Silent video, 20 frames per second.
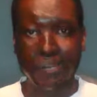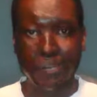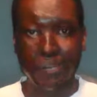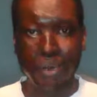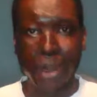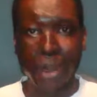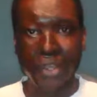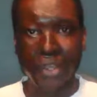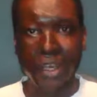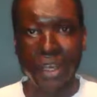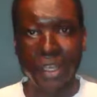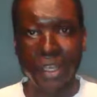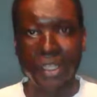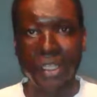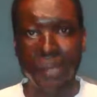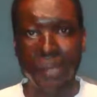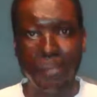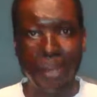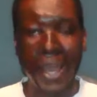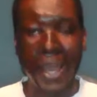brotherhood,
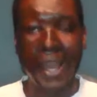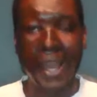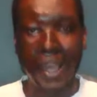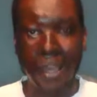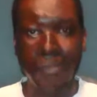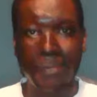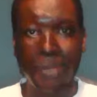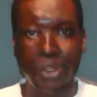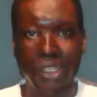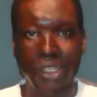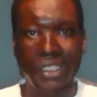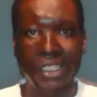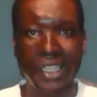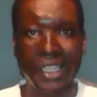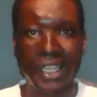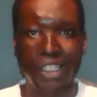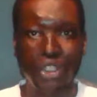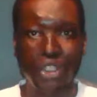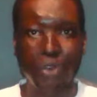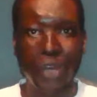the Black community
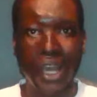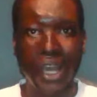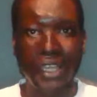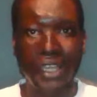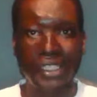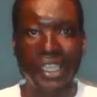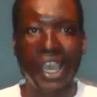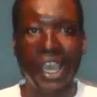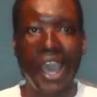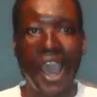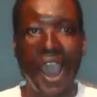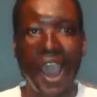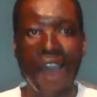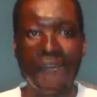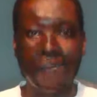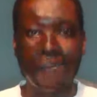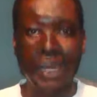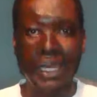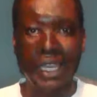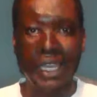that you guys
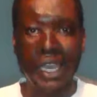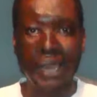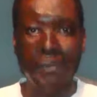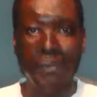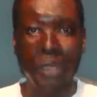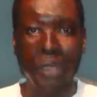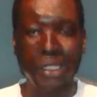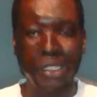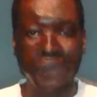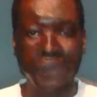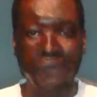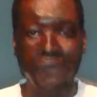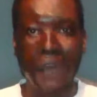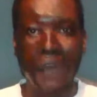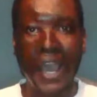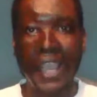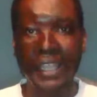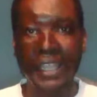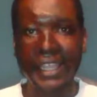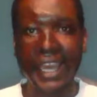have been able to
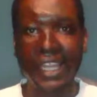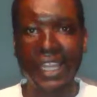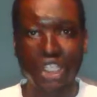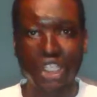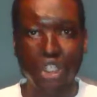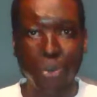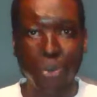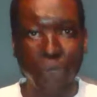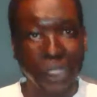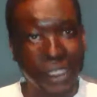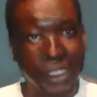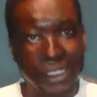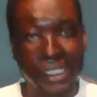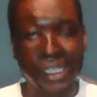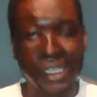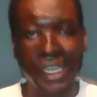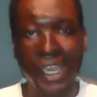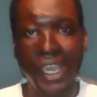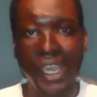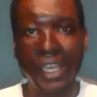find that
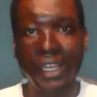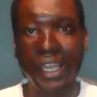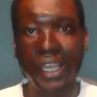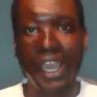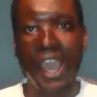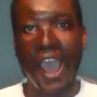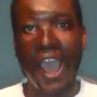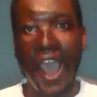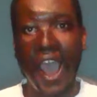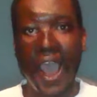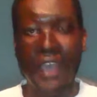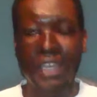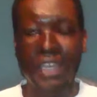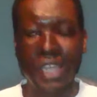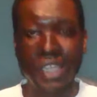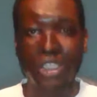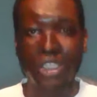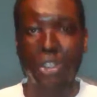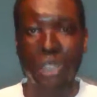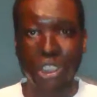unity in and
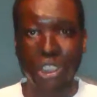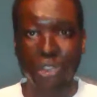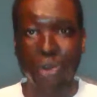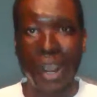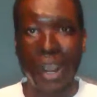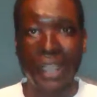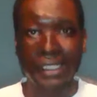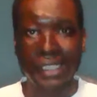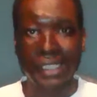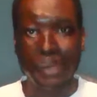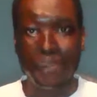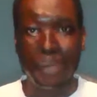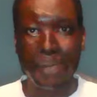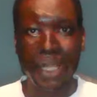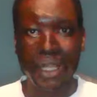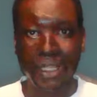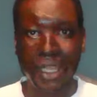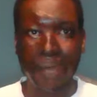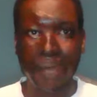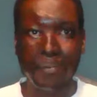that you're trying to
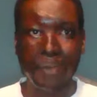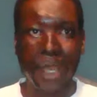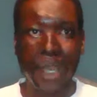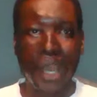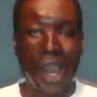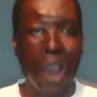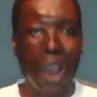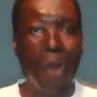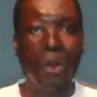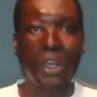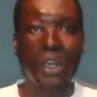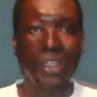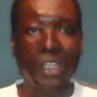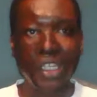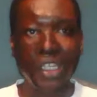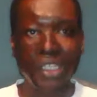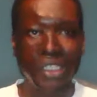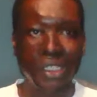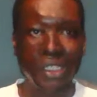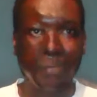build up? How can
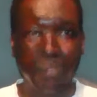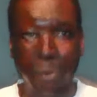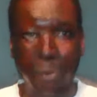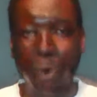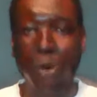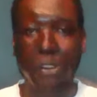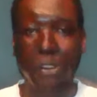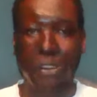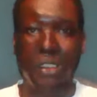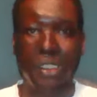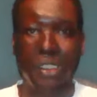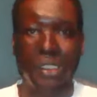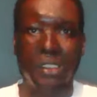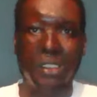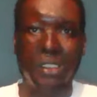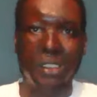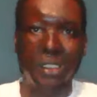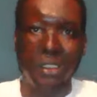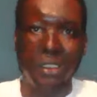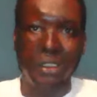they support
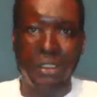this?